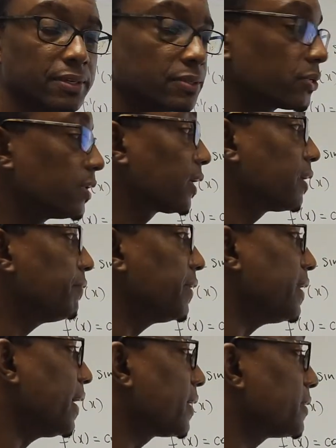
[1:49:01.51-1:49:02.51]
So you're looking for
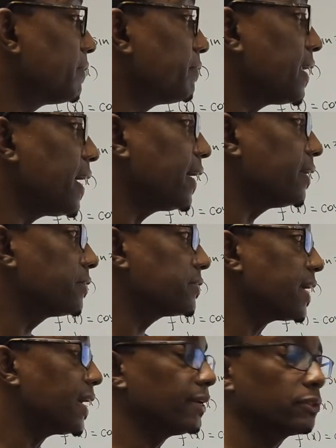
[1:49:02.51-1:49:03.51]
negative 9
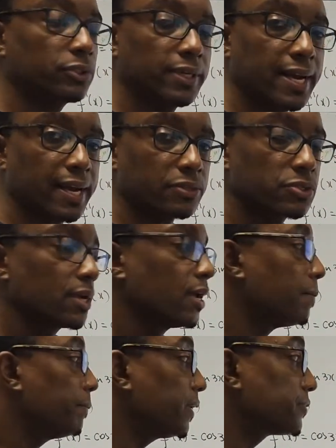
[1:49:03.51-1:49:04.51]
sine
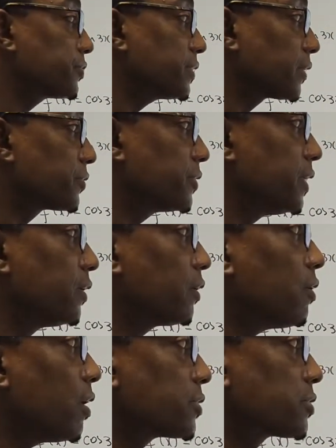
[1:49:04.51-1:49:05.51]
3x plus 16
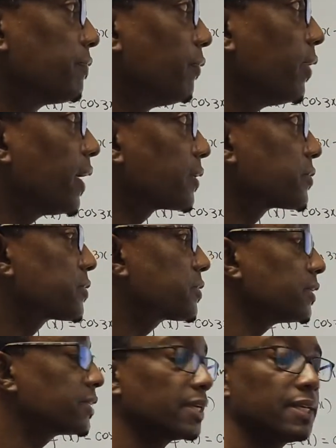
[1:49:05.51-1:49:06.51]
cos 4x.
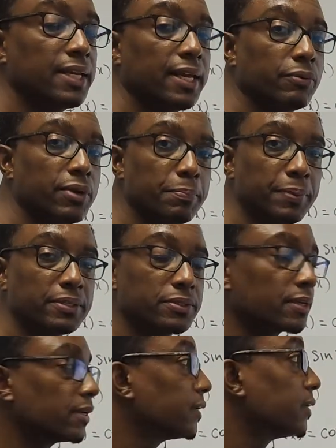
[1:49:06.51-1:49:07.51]
Certainly a
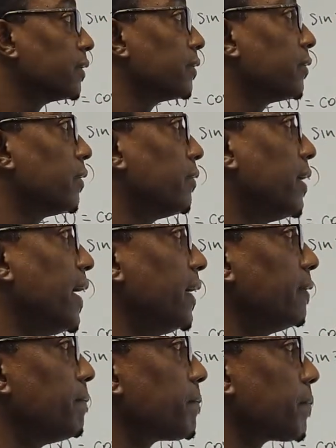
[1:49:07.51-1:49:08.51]
repeat.
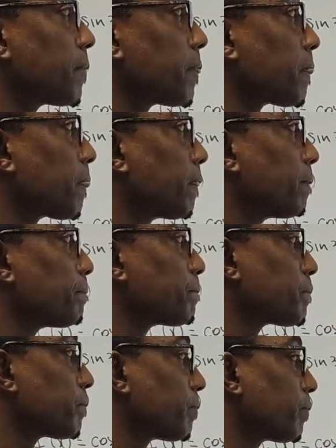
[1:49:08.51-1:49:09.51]
Alright?
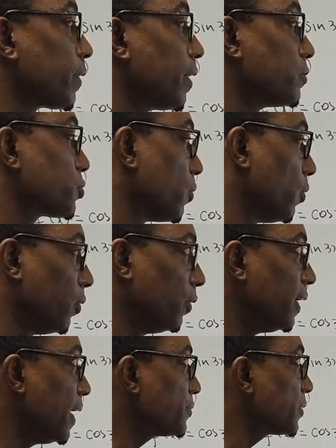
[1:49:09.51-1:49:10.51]

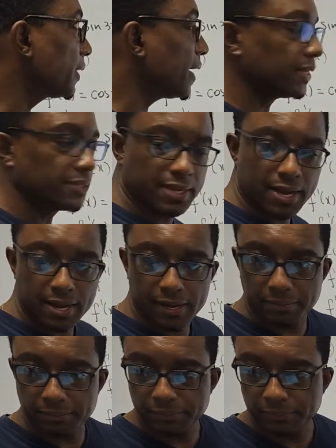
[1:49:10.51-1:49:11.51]
So let's look at
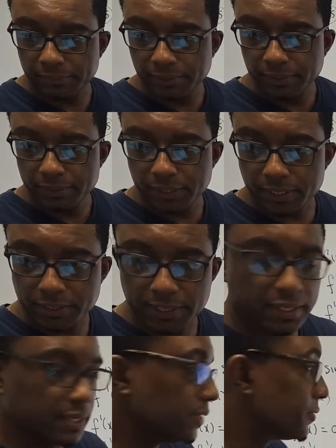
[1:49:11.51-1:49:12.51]

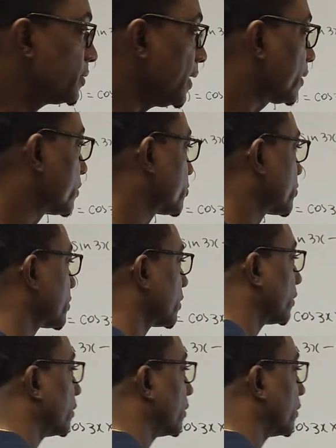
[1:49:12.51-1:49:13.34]
36.